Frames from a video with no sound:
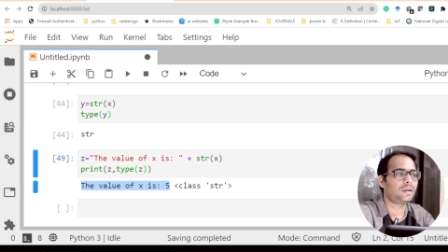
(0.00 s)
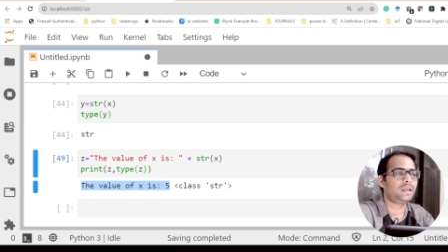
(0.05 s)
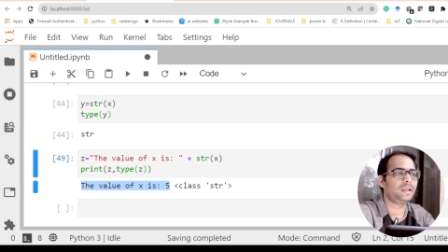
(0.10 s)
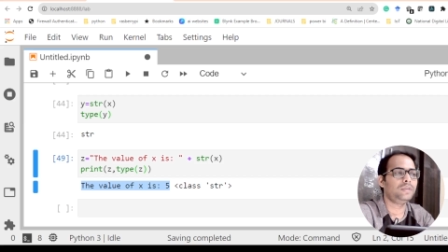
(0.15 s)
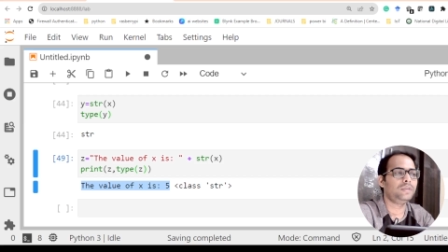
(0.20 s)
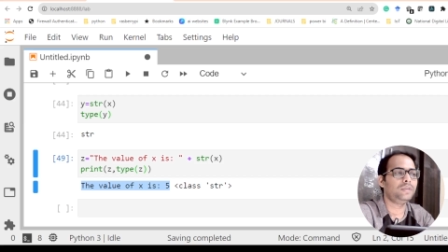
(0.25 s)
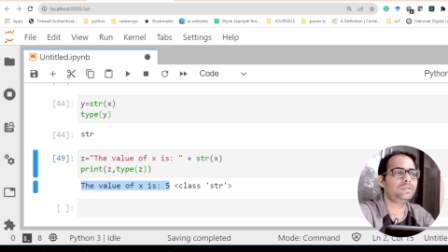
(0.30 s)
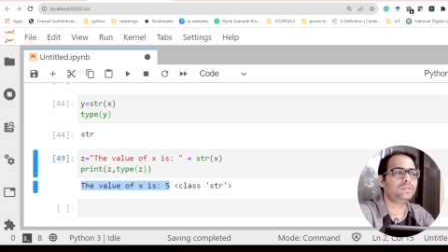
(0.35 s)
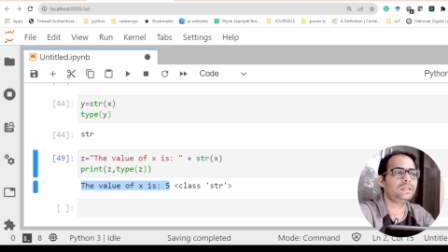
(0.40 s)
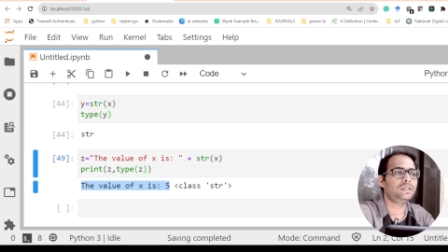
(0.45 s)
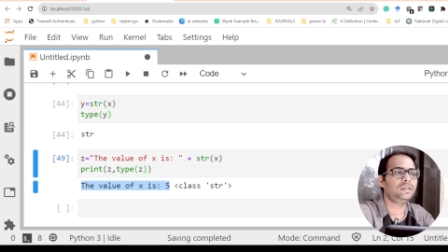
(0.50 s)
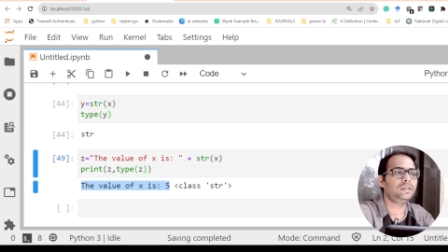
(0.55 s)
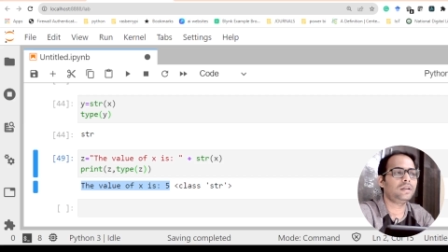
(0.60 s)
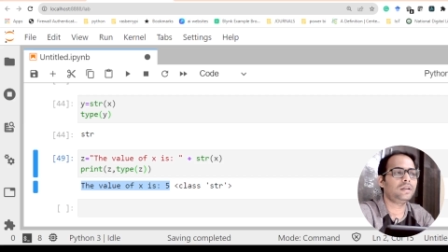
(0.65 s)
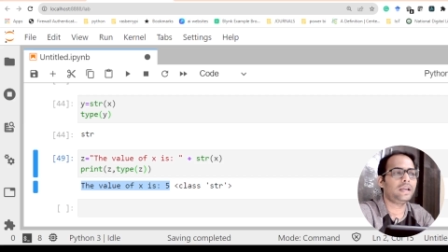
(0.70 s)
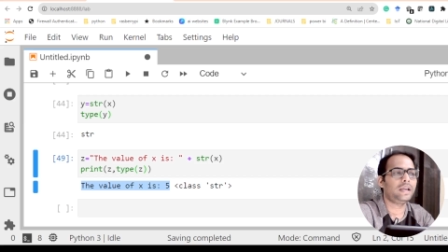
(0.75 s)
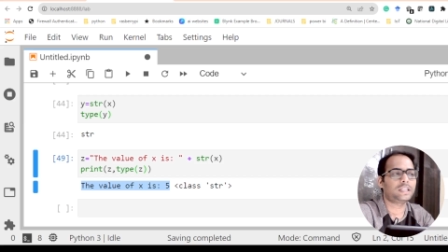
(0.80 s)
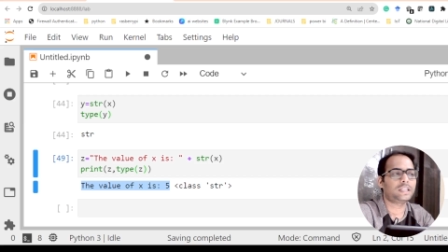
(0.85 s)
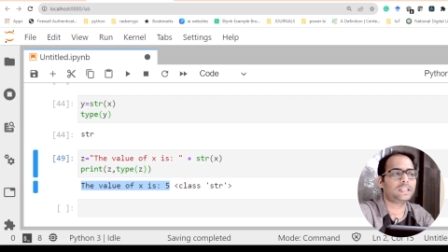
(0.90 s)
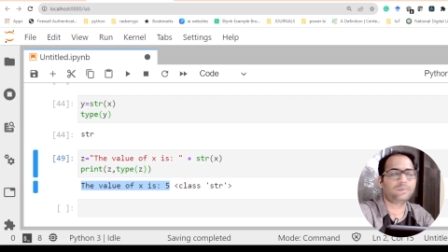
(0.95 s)
using
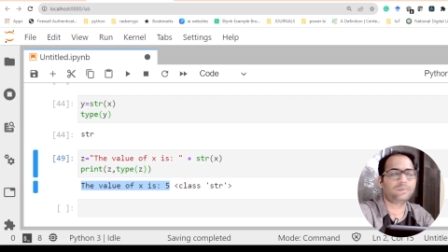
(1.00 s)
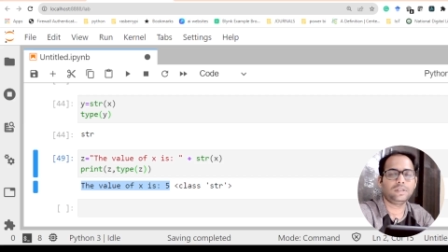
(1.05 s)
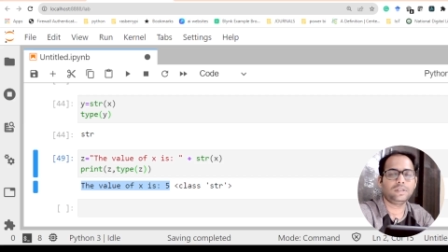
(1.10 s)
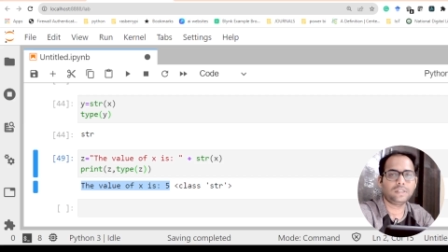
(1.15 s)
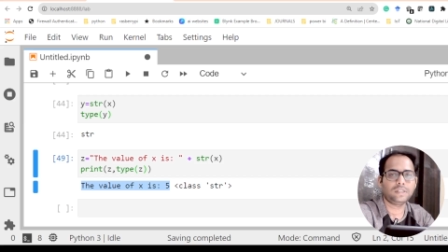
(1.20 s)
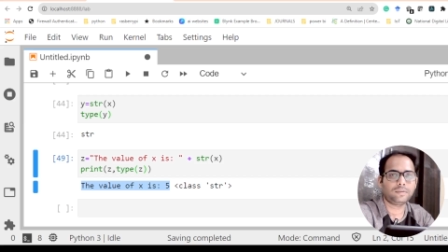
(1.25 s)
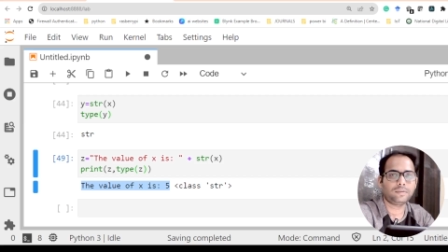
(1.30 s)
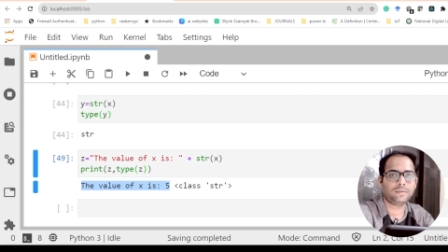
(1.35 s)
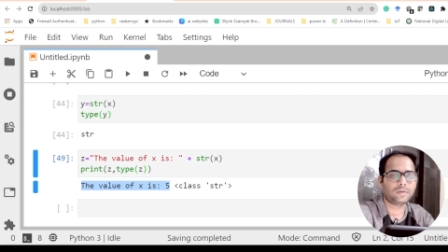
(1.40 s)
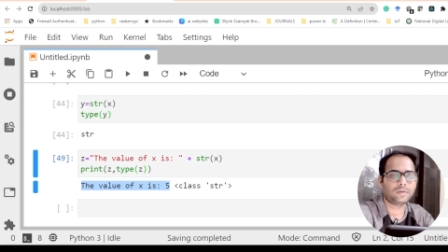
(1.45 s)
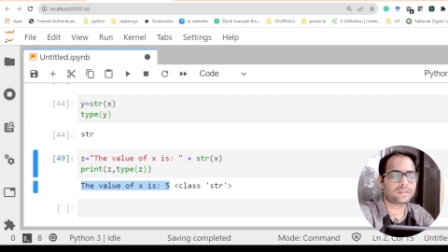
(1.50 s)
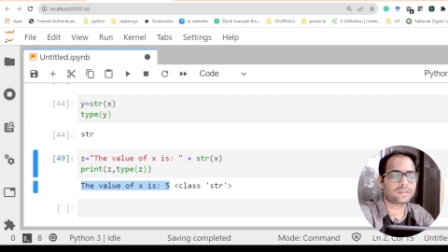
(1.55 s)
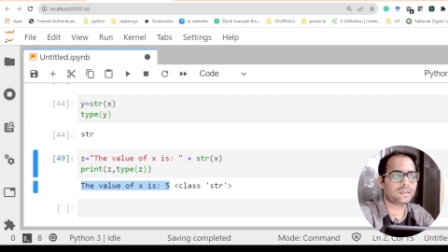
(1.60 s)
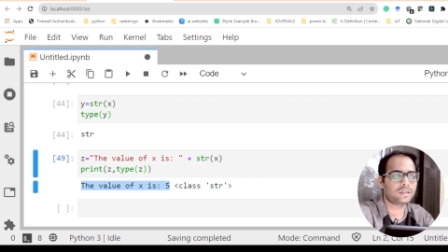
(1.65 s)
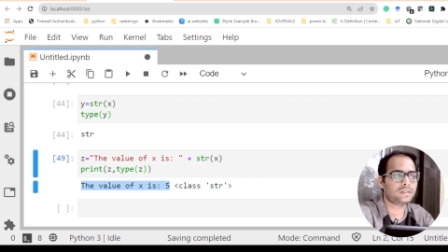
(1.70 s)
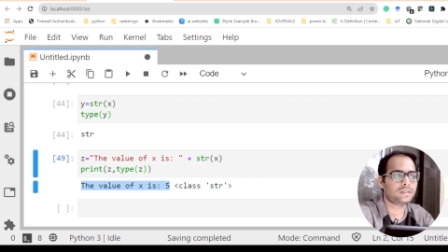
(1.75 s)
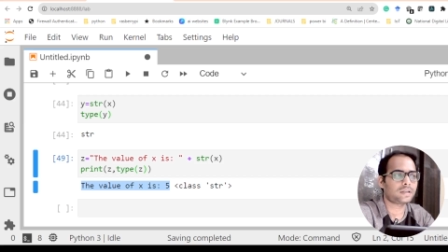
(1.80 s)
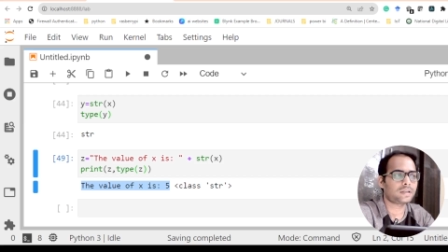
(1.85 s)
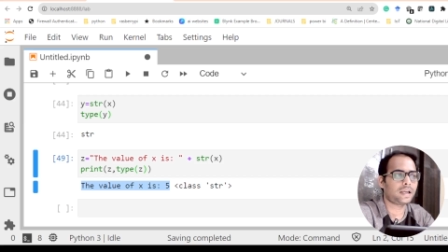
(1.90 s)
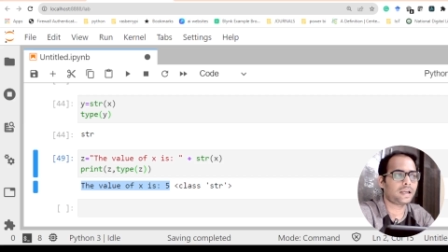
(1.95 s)
the explicit
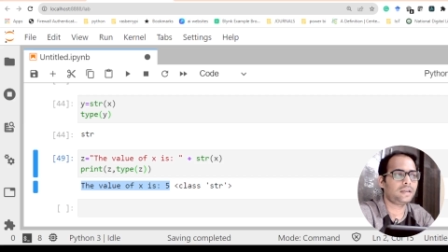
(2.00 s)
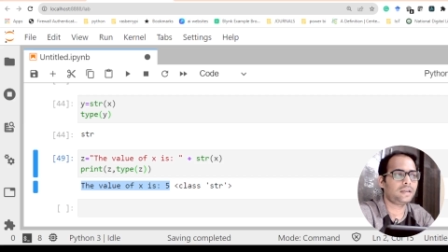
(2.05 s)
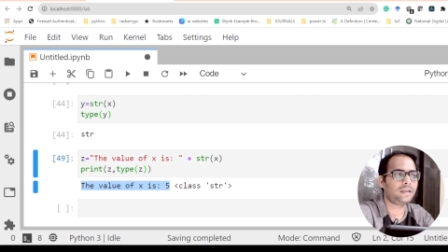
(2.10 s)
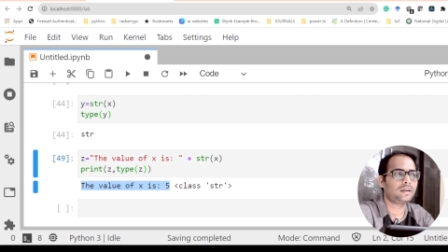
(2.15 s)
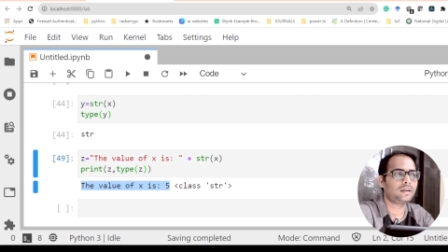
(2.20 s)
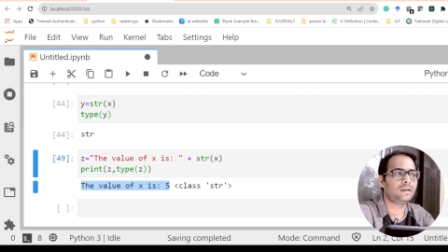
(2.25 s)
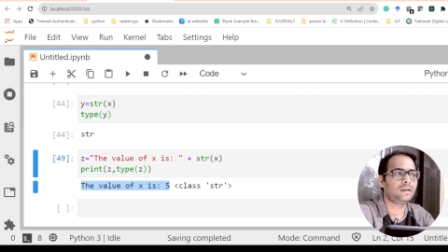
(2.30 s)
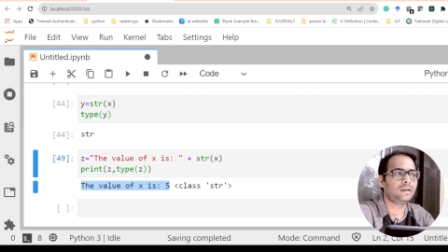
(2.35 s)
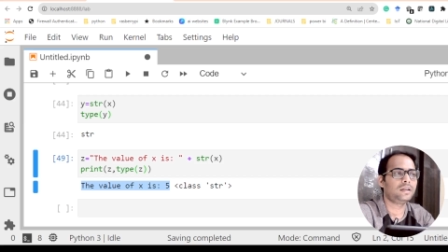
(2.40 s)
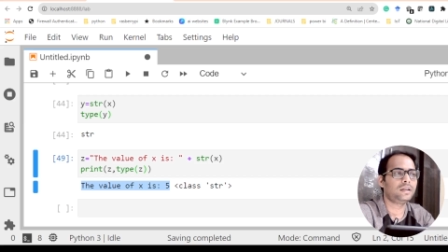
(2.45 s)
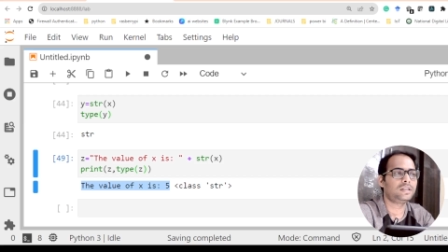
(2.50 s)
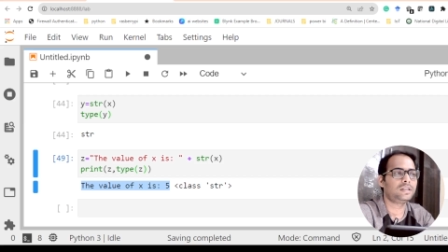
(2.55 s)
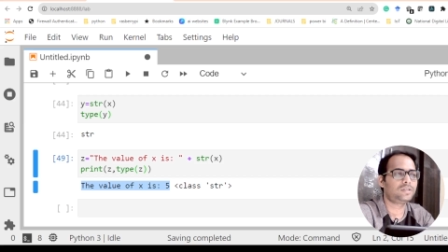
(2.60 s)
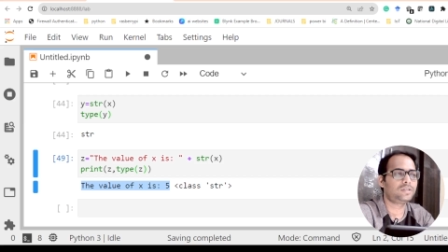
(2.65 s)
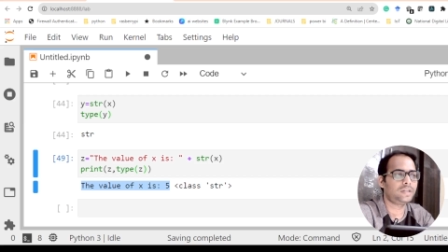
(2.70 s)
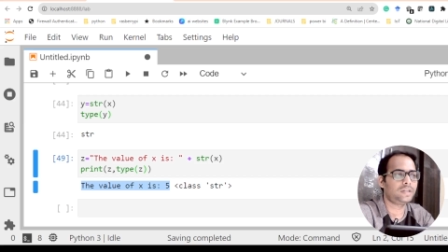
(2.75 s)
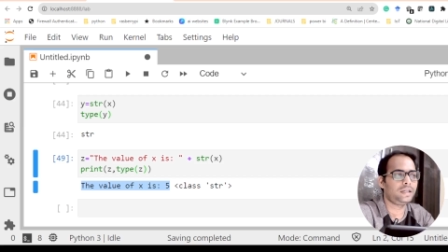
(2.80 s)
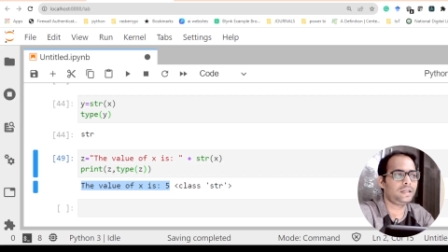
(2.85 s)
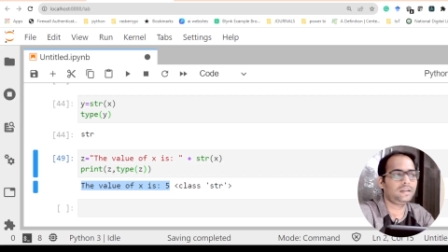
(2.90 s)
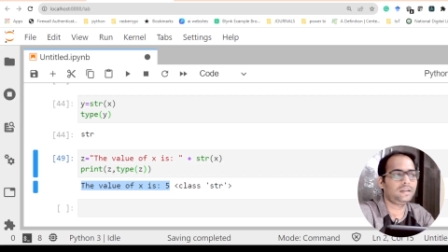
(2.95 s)
functions like
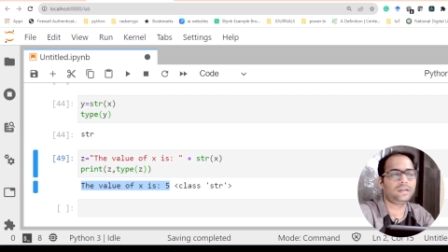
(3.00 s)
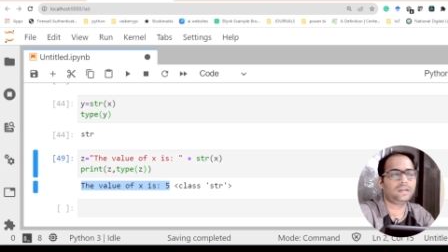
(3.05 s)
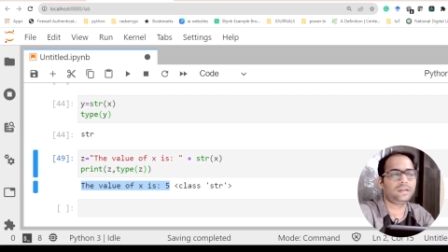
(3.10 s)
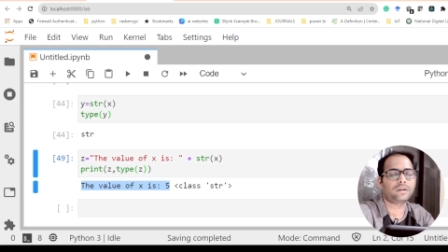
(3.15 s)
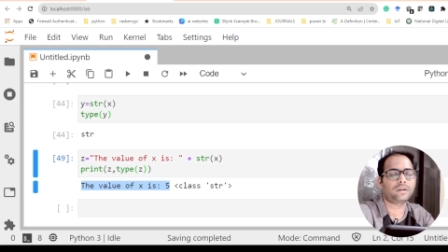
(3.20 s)
string.